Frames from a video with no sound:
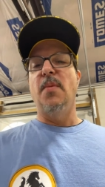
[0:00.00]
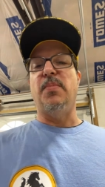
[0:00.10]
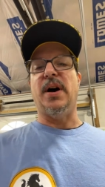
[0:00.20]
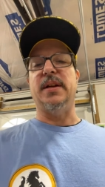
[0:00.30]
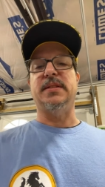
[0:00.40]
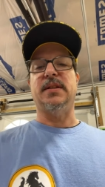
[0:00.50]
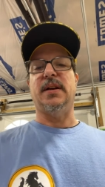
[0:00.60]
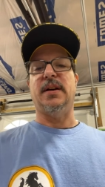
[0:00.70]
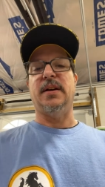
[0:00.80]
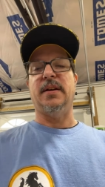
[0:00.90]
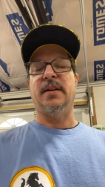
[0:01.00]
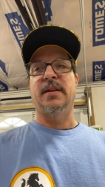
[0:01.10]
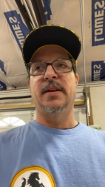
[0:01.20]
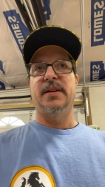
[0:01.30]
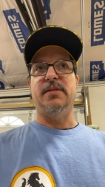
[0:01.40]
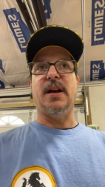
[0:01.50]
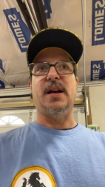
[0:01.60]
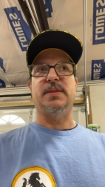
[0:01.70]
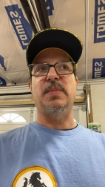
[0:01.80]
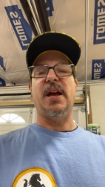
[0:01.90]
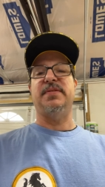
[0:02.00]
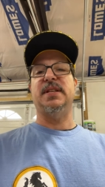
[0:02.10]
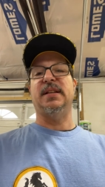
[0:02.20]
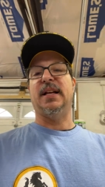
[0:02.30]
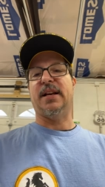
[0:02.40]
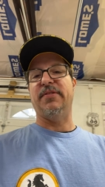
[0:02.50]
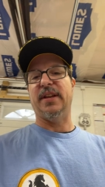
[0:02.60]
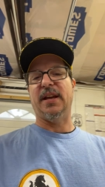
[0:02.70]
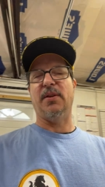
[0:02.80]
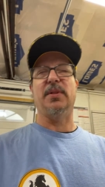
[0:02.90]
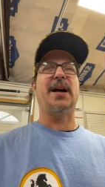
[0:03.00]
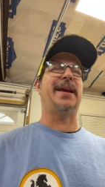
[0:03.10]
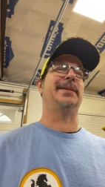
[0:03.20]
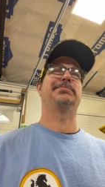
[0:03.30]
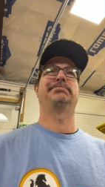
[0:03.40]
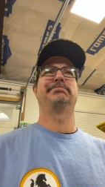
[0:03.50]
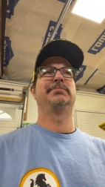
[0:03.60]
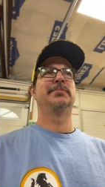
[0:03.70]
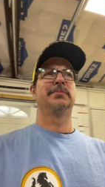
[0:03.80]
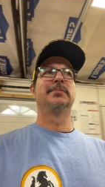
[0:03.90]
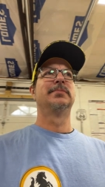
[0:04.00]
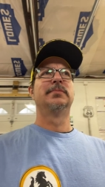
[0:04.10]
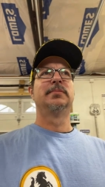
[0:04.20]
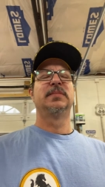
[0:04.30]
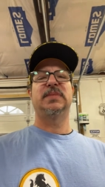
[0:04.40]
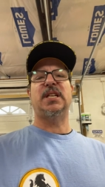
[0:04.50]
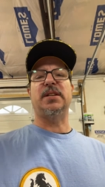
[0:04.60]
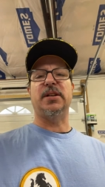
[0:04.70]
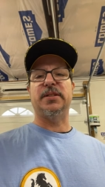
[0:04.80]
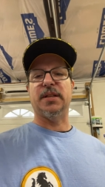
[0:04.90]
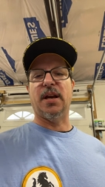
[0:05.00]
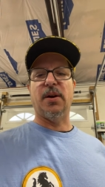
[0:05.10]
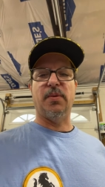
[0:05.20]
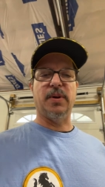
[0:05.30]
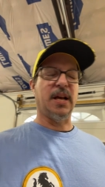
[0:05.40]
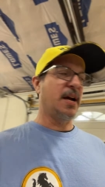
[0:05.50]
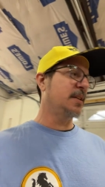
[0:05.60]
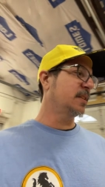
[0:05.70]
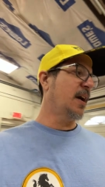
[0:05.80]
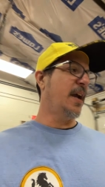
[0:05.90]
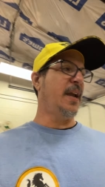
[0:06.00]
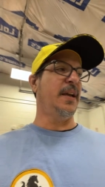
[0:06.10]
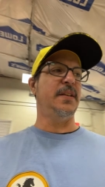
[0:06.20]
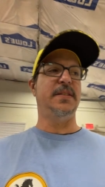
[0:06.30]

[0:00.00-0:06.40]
But you guys may have seen like a video like 10 years ago where the guy's like,